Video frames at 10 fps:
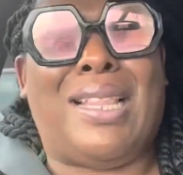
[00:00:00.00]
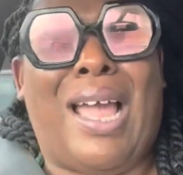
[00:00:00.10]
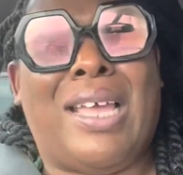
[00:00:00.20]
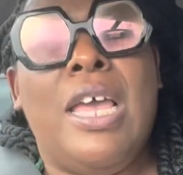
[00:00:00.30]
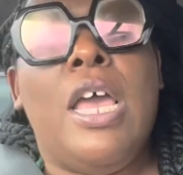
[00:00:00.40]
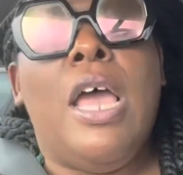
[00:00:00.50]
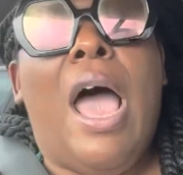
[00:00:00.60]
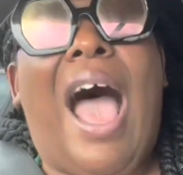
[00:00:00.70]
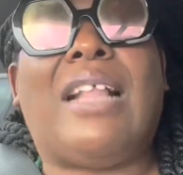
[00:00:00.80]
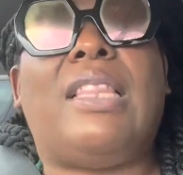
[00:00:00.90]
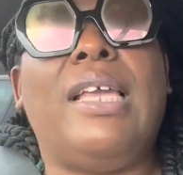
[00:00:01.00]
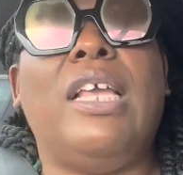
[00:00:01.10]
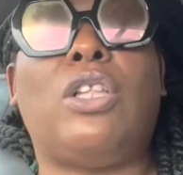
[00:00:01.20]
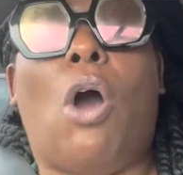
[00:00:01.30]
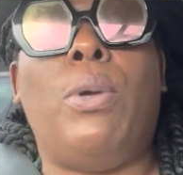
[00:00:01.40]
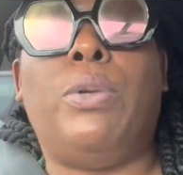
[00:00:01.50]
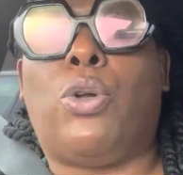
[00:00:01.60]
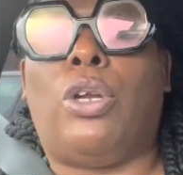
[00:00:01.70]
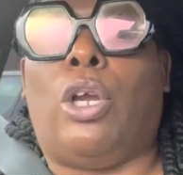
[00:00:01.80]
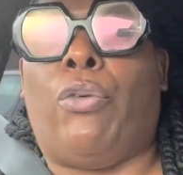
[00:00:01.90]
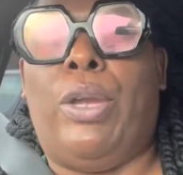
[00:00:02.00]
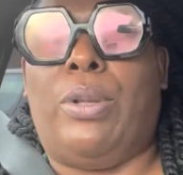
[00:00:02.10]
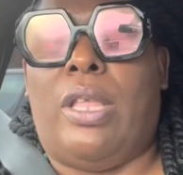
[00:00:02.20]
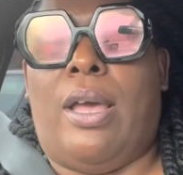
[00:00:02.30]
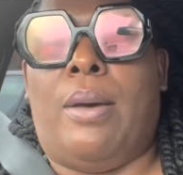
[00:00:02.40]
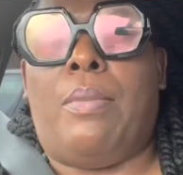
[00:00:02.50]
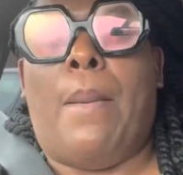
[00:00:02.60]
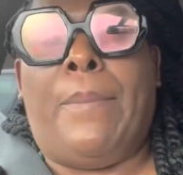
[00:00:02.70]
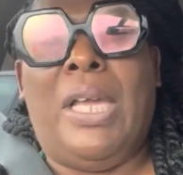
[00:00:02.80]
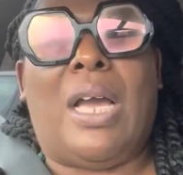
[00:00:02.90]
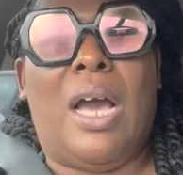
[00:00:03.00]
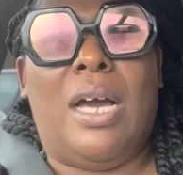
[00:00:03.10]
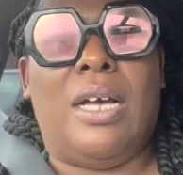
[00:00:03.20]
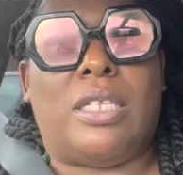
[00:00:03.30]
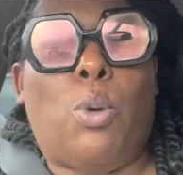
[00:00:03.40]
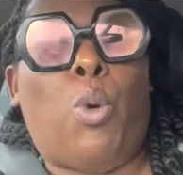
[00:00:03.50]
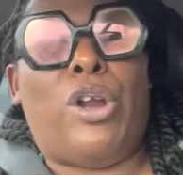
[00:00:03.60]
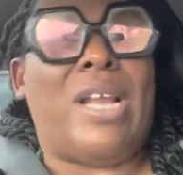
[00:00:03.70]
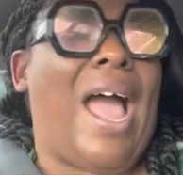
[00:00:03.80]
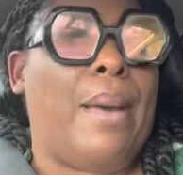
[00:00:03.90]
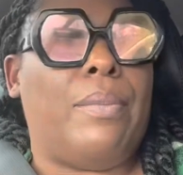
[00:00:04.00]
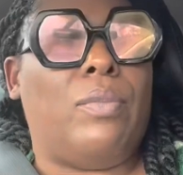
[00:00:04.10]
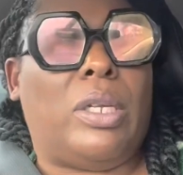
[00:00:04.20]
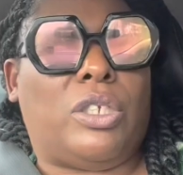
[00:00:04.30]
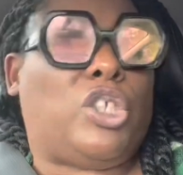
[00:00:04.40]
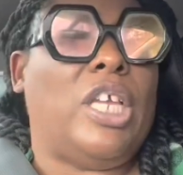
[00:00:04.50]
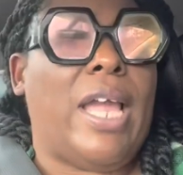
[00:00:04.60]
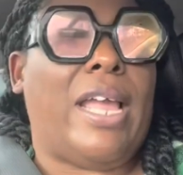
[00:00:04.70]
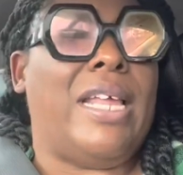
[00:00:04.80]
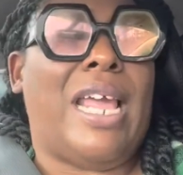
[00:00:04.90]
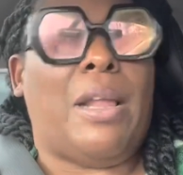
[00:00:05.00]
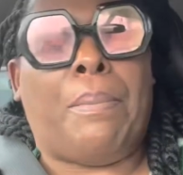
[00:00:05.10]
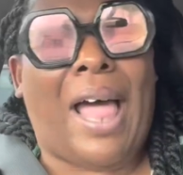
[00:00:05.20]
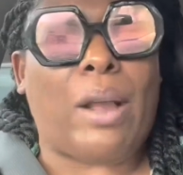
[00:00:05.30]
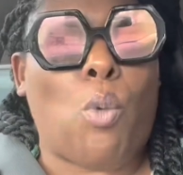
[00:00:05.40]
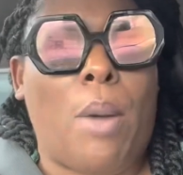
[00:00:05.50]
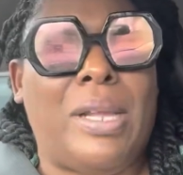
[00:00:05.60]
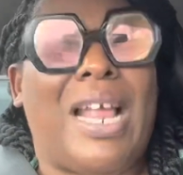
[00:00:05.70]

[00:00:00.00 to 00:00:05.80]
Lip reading: Like, I think he thought we was going to agree with him because it ain't a black woman.